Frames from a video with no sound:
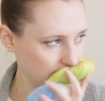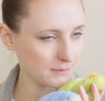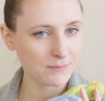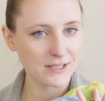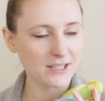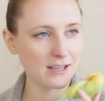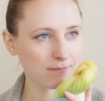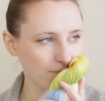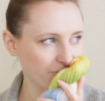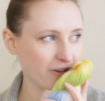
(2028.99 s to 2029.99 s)
It smells like
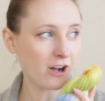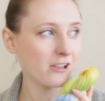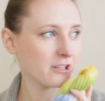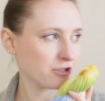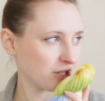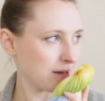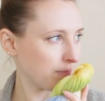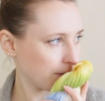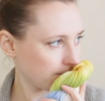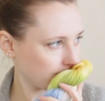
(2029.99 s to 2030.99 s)
Falkland
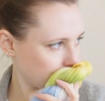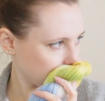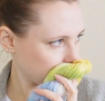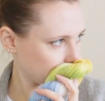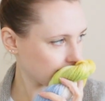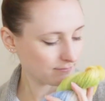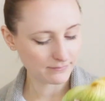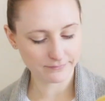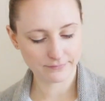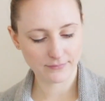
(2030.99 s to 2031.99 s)
sheep.
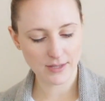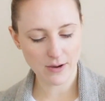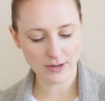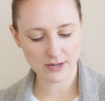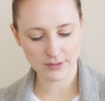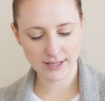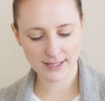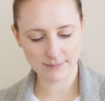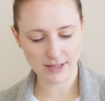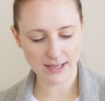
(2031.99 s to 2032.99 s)
Now I know what
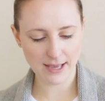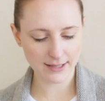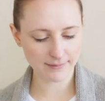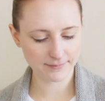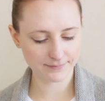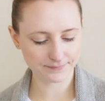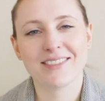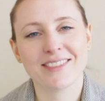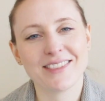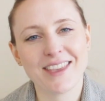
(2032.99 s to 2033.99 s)
they smell like.
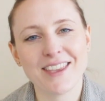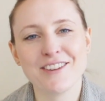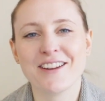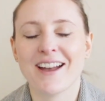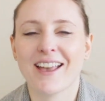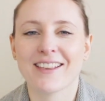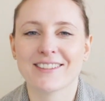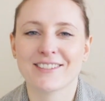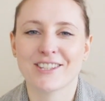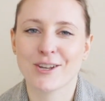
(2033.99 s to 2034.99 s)
Thank you
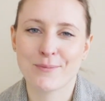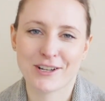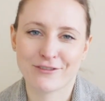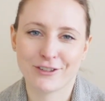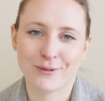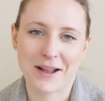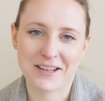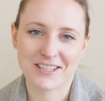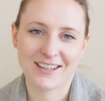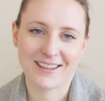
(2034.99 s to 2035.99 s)
guys so much for
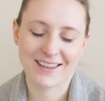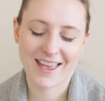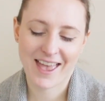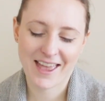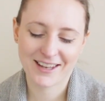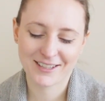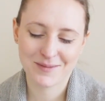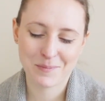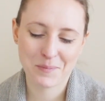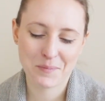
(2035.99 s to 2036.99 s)
watching and
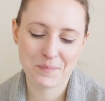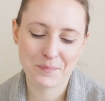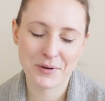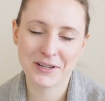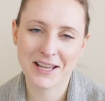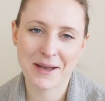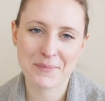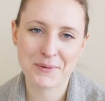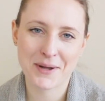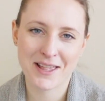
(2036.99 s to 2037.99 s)
putting
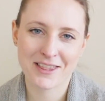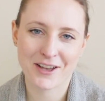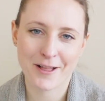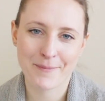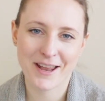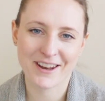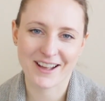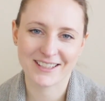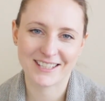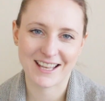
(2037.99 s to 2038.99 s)
up with all my
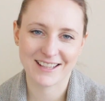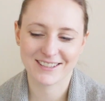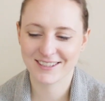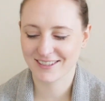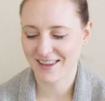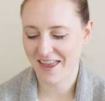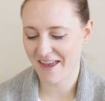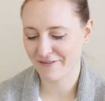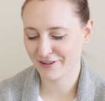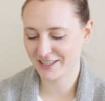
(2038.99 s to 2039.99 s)
nonsense
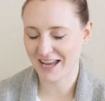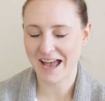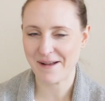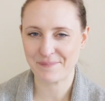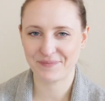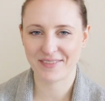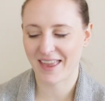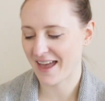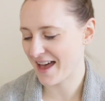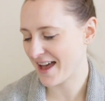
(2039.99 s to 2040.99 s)
every time
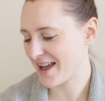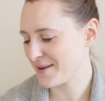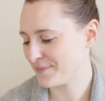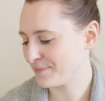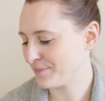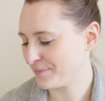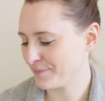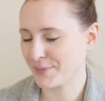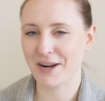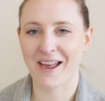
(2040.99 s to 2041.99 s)
I
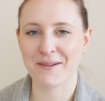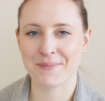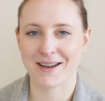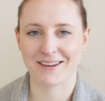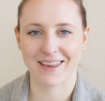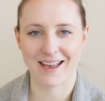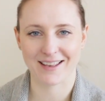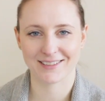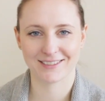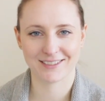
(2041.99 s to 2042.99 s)
put out a
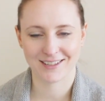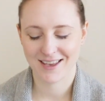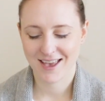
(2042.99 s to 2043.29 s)
podcast.